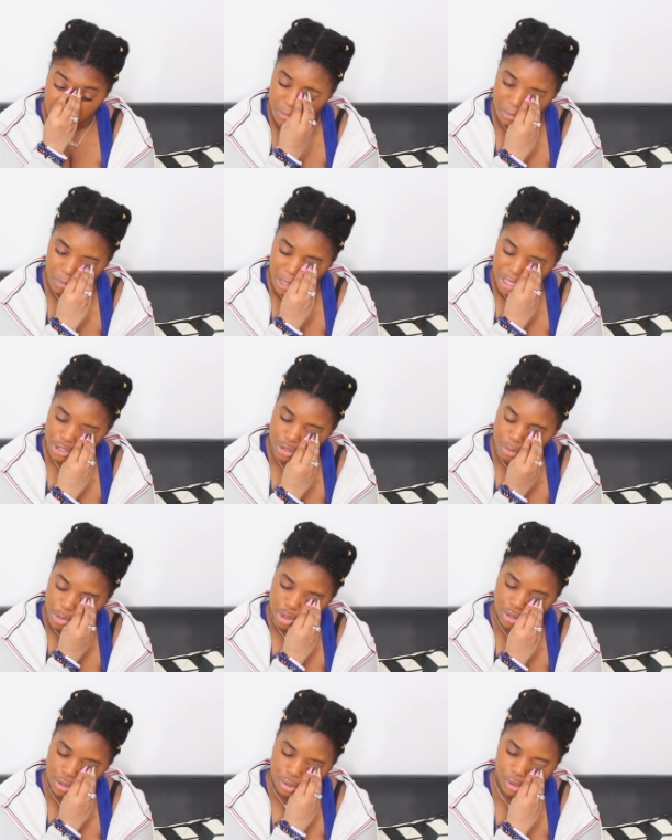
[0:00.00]
Mba
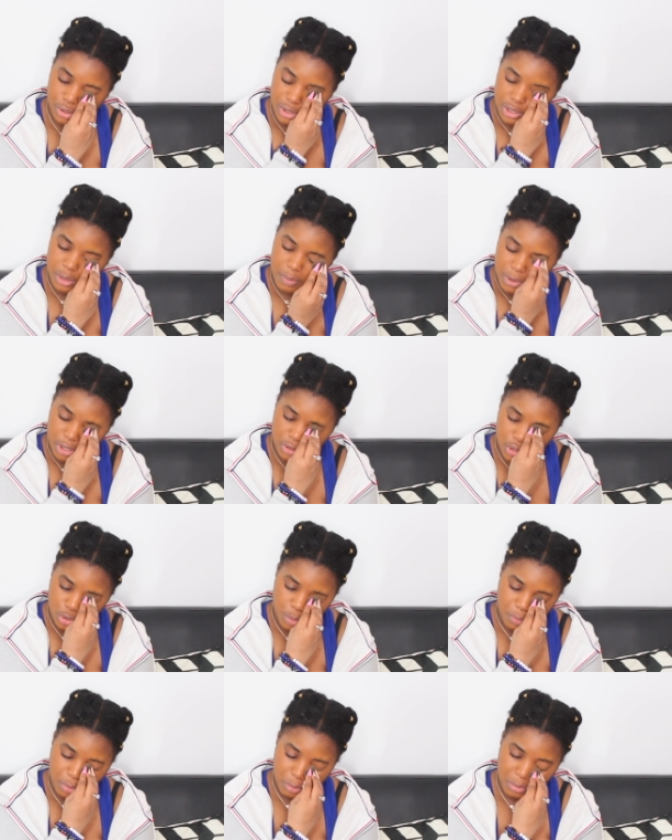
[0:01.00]
utilize
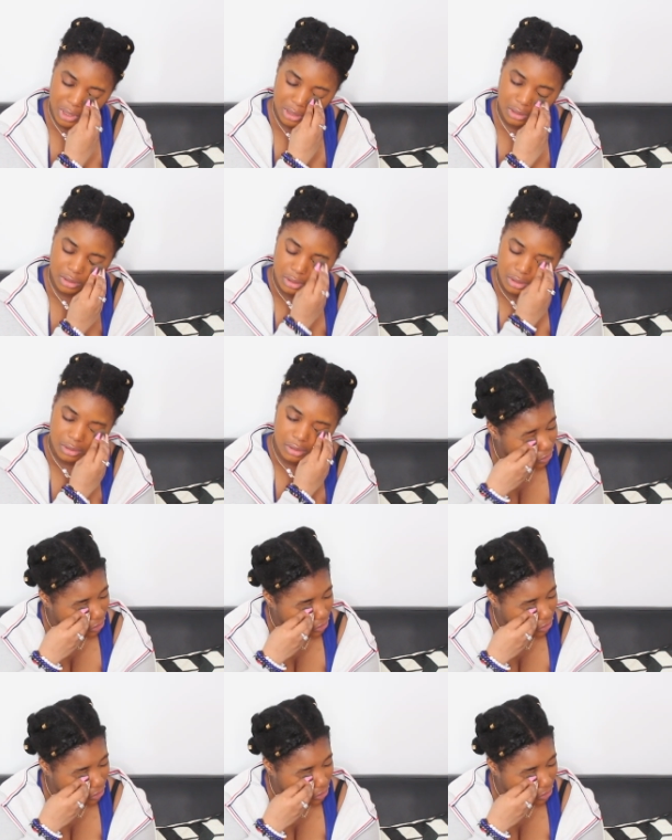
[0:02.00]
pinceau pour mettre